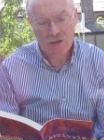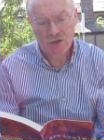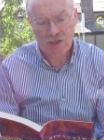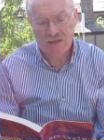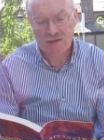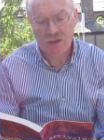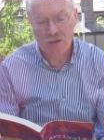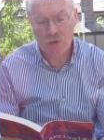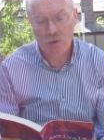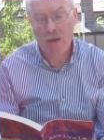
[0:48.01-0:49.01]
She listened to
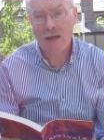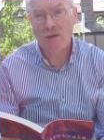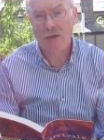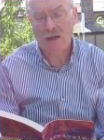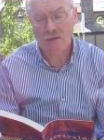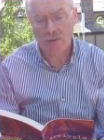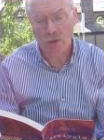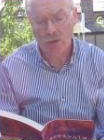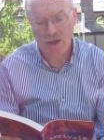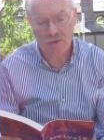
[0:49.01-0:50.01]
the two men who entered to the
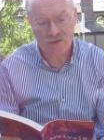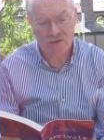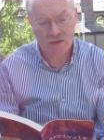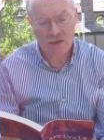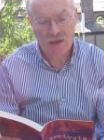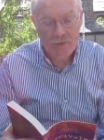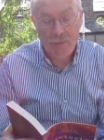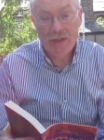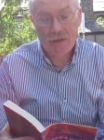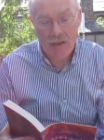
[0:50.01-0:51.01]
boathouse. The
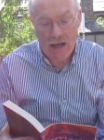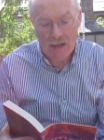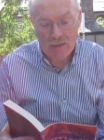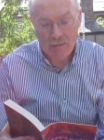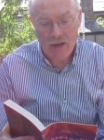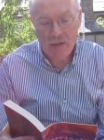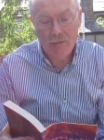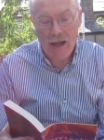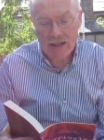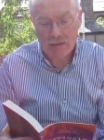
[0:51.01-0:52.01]
bigger man, Brent
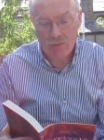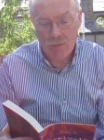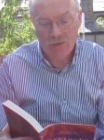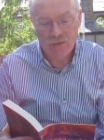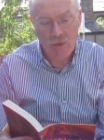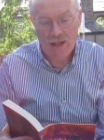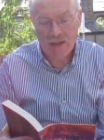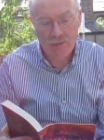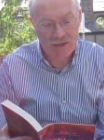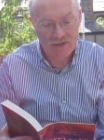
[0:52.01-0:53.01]
Packham, was a wealthy
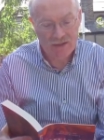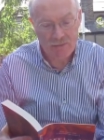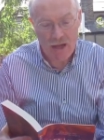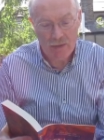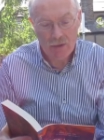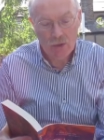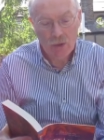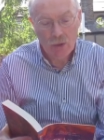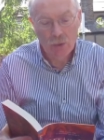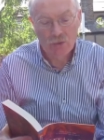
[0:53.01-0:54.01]
businessman
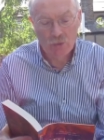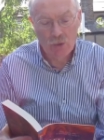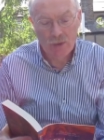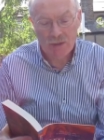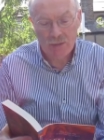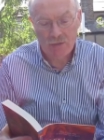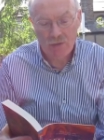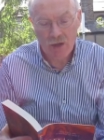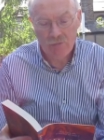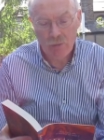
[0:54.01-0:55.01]
who was rumoured to be
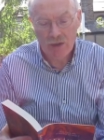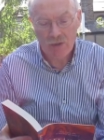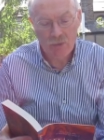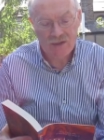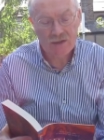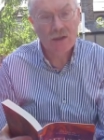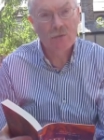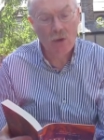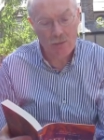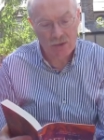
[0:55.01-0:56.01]
involved with running whisky and
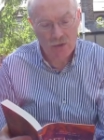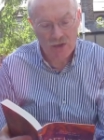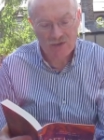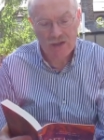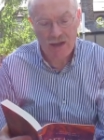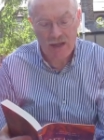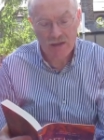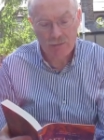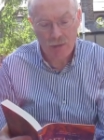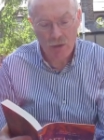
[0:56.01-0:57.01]
rum across the
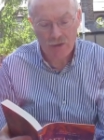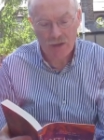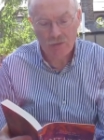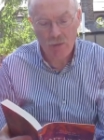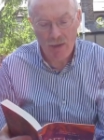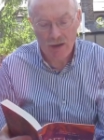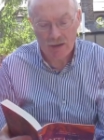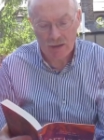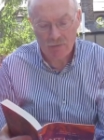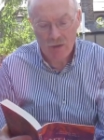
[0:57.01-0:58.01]
Canadian border into
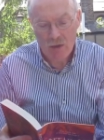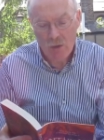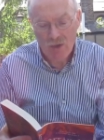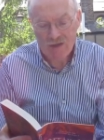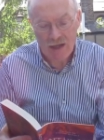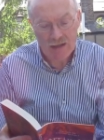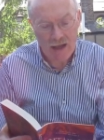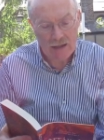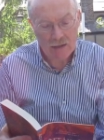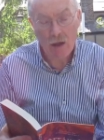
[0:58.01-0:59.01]
America, where selling
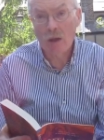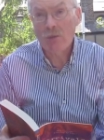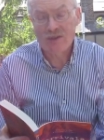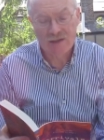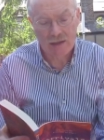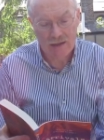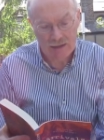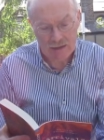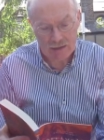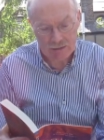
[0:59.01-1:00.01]
alcohol was still
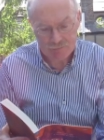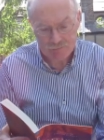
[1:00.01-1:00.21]
illegal.